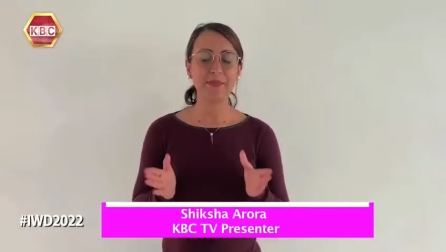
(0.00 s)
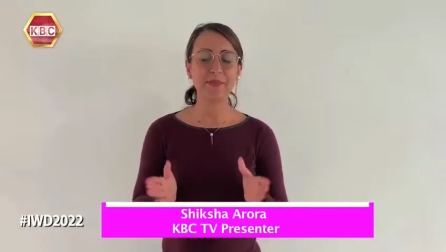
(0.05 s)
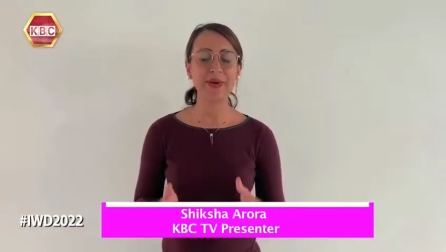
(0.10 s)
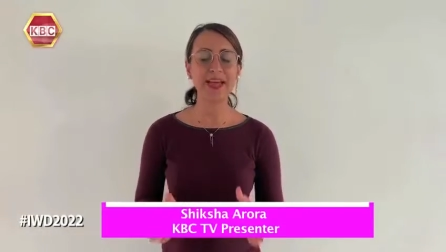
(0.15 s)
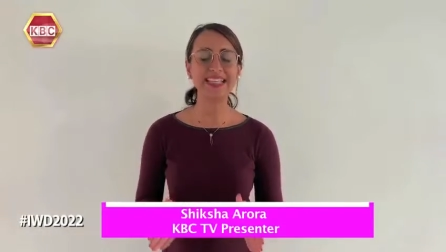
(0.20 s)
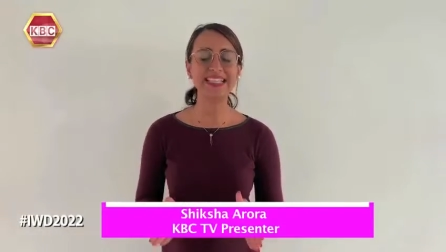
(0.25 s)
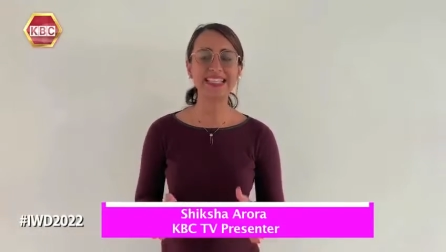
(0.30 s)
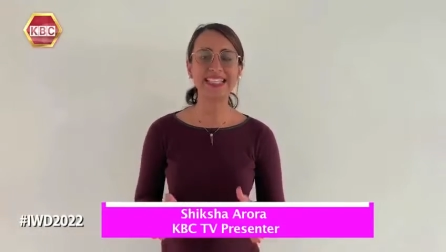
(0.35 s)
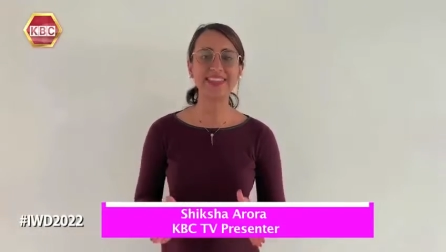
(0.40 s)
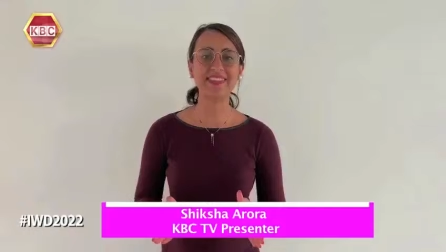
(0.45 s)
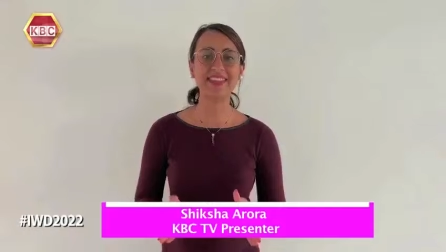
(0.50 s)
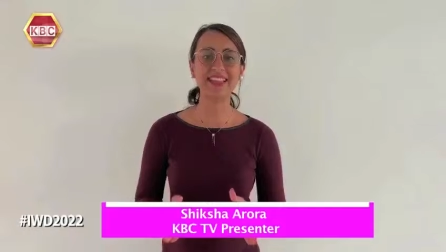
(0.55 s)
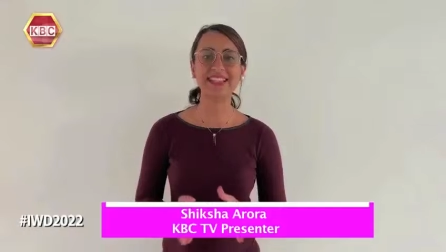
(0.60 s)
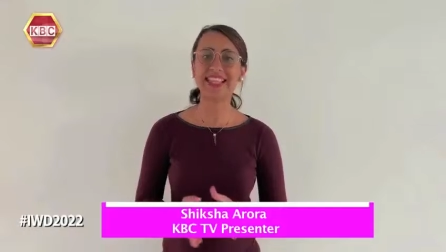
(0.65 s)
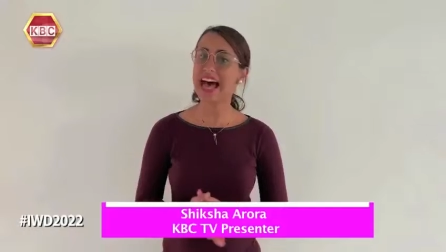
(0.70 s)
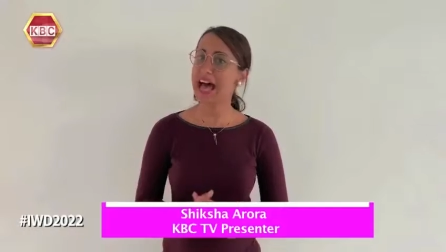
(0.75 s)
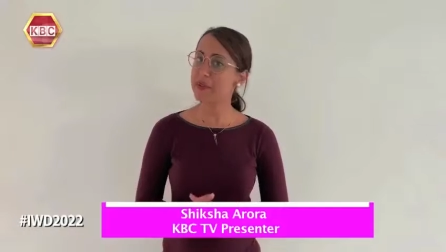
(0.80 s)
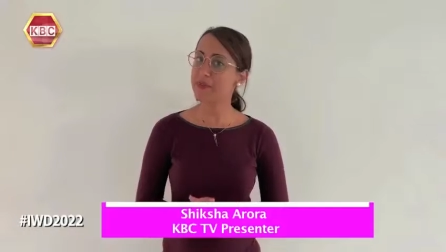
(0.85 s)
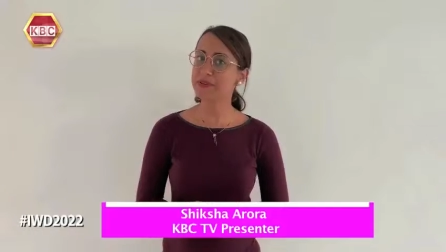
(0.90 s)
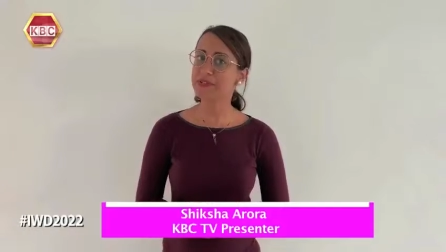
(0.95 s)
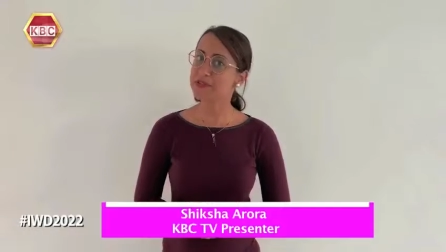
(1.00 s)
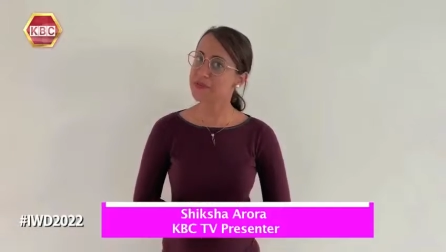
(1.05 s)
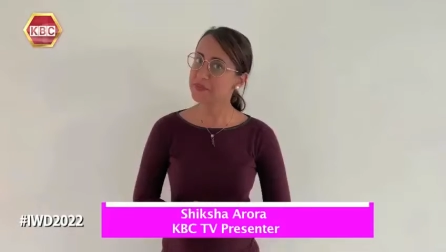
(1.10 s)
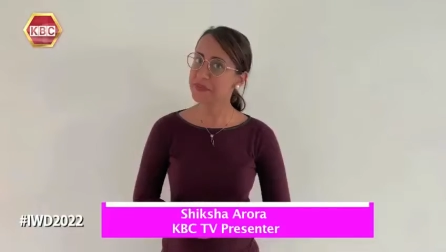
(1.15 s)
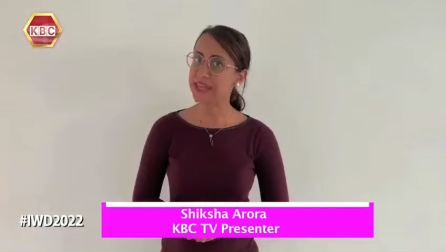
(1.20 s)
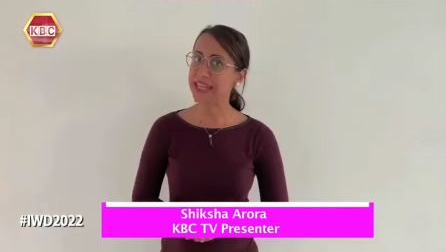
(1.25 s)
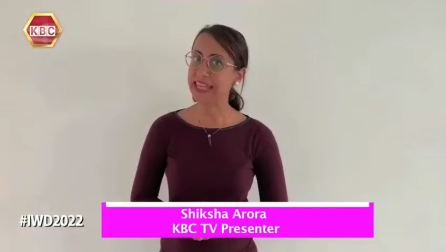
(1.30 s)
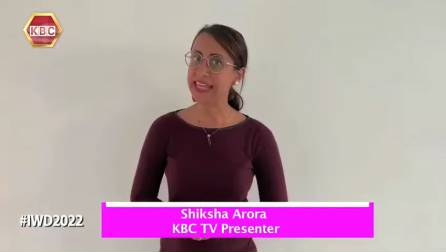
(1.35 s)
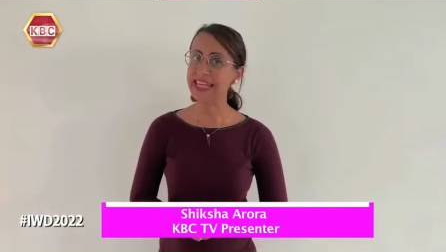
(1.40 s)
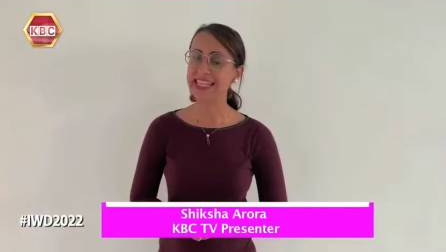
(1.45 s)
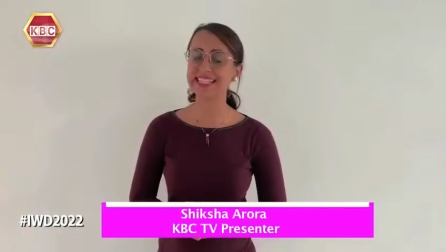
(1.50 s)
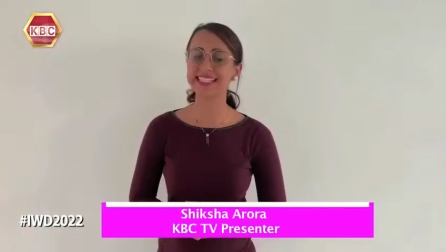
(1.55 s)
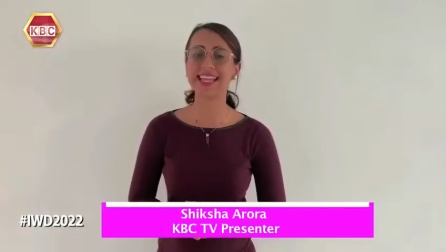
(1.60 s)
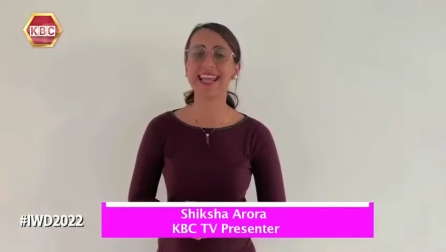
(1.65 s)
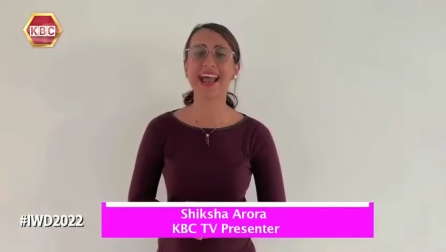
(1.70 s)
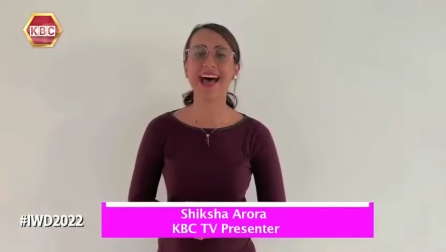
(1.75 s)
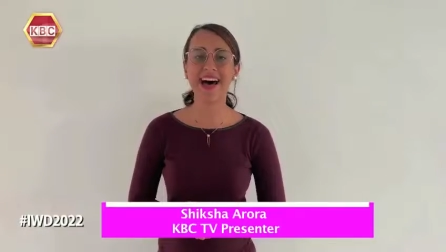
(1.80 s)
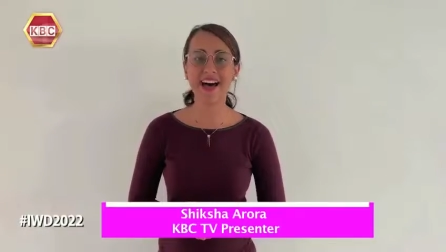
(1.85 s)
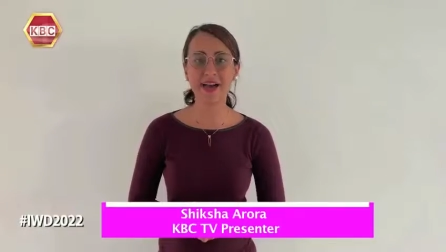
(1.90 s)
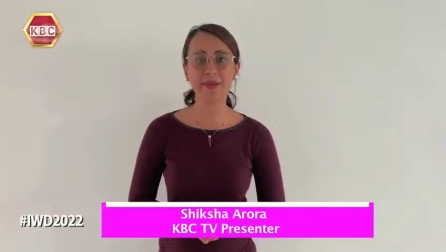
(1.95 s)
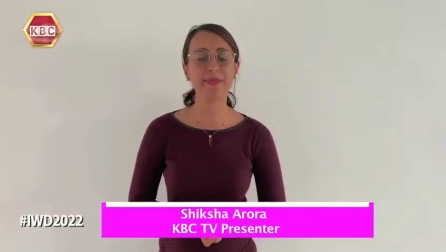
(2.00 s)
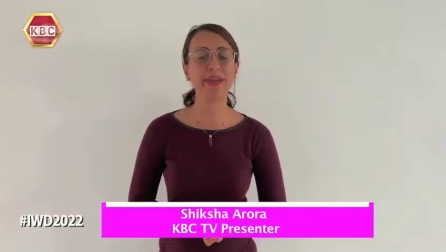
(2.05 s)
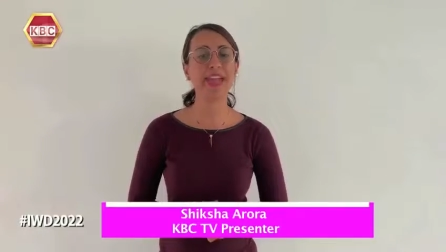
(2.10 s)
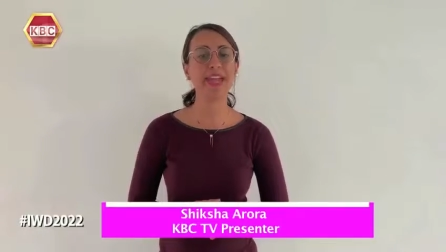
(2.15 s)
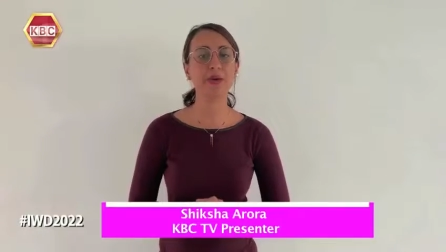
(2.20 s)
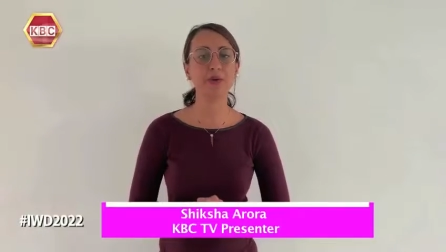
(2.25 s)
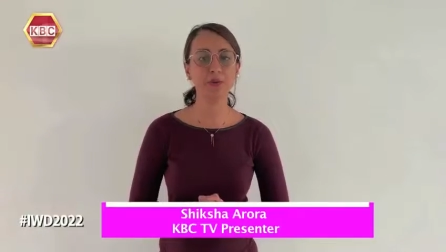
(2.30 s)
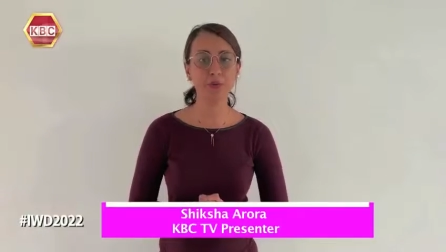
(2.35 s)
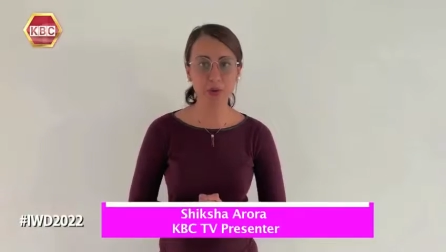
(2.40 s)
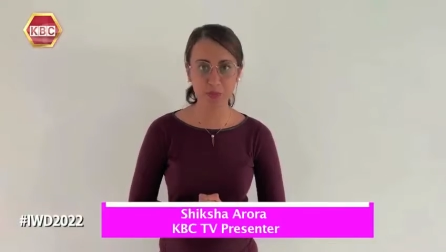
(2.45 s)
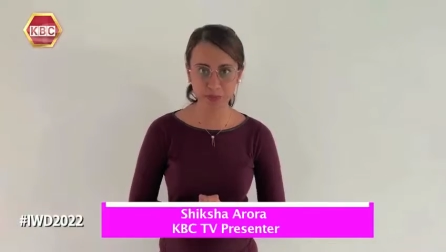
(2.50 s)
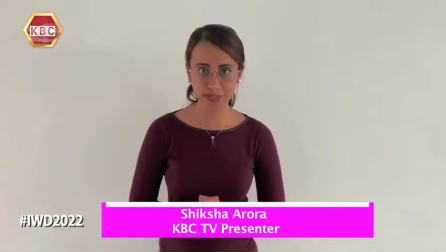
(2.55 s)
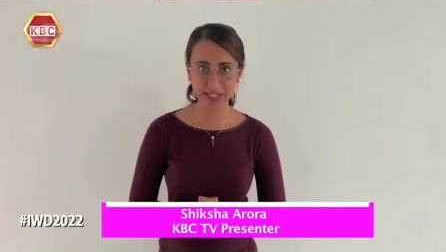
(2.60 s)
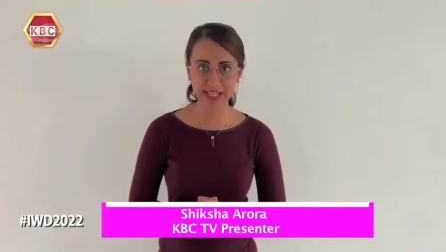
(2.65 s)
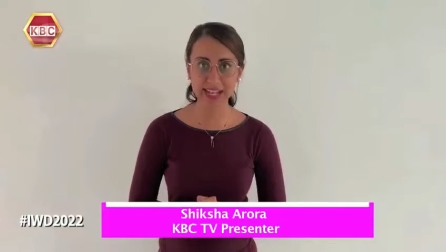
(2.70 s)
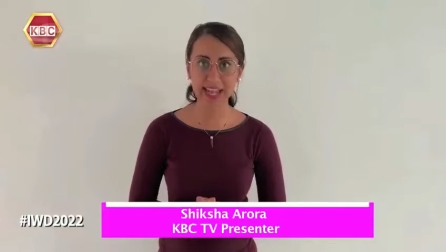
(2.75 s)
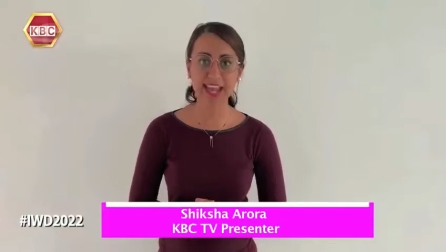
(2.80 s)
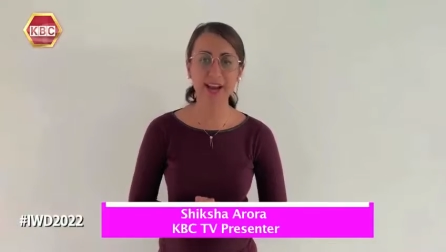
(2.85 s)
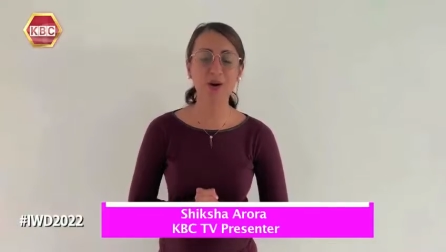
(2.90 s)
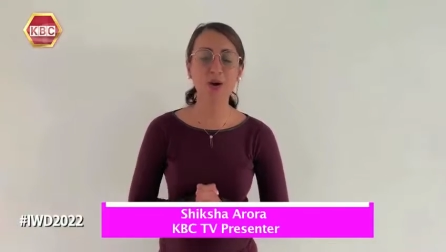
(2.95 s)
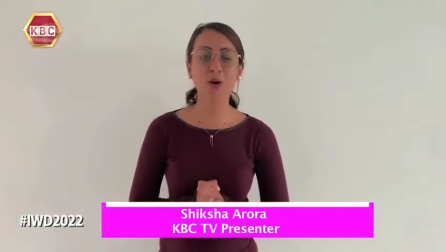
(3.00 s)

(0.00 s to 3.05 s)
The best thing that's happened to me is that I'm a woman,